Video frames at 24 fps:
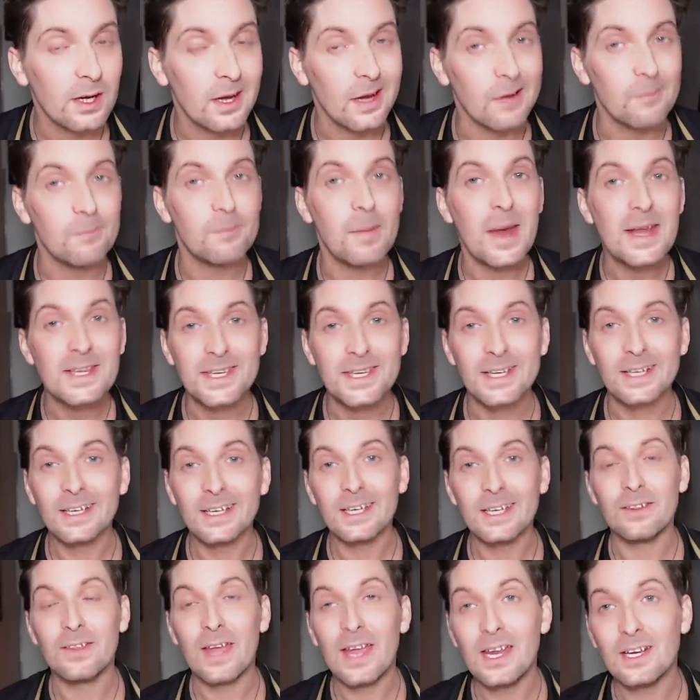And
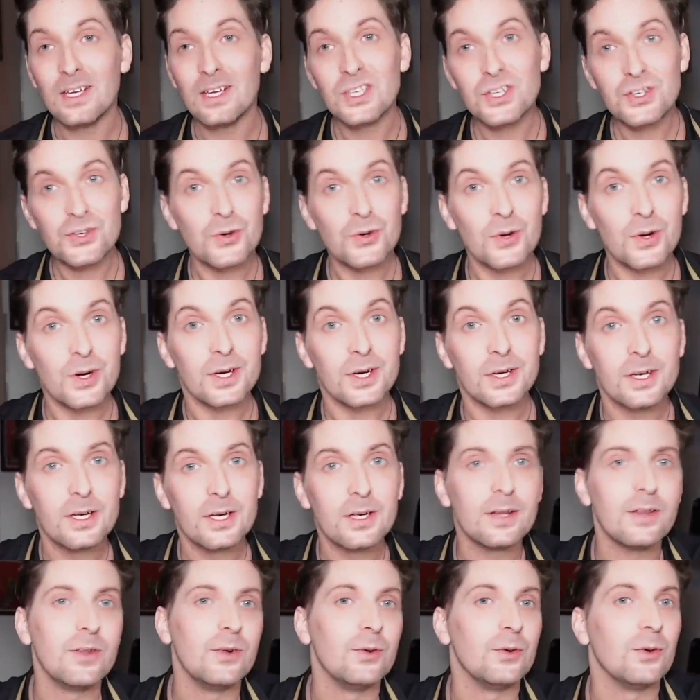basically, they destroyed
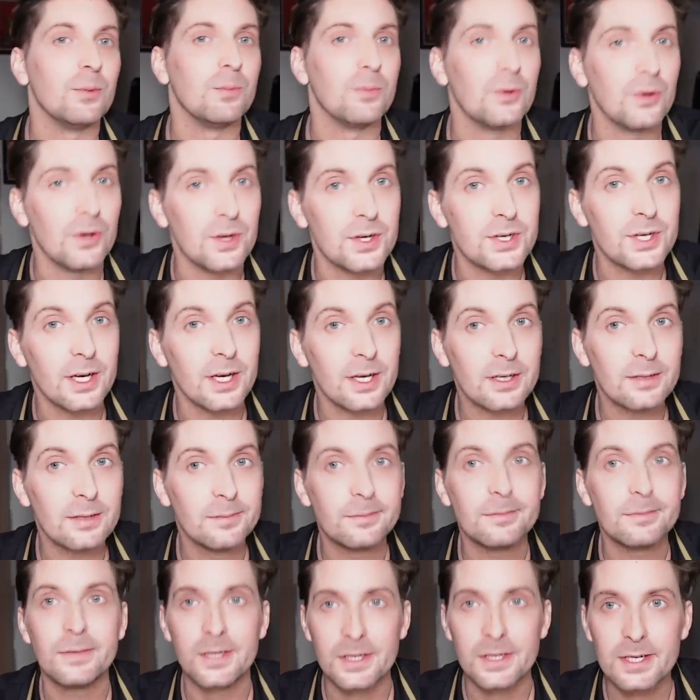their own project,
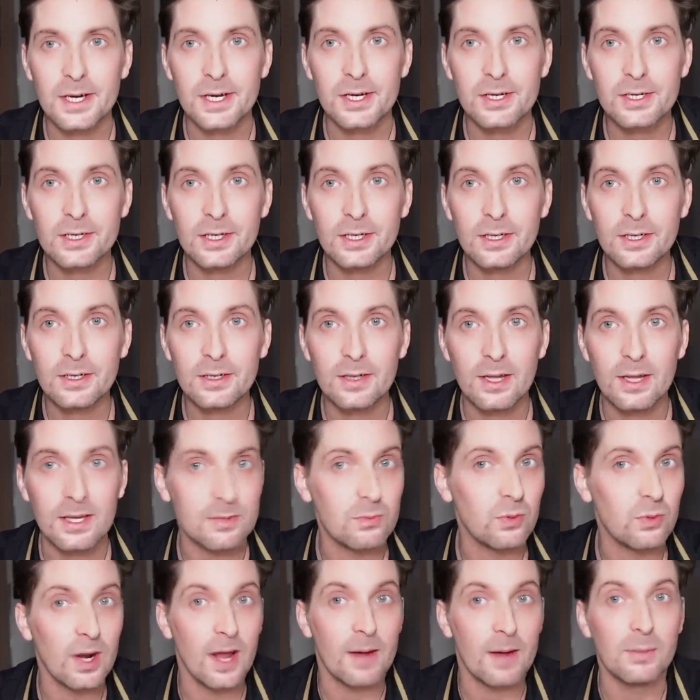essentially.
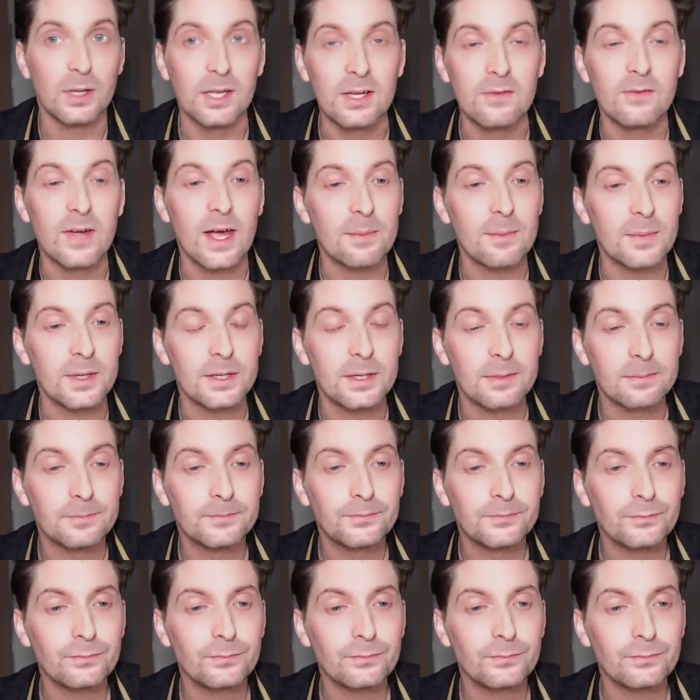That's what I believe happened.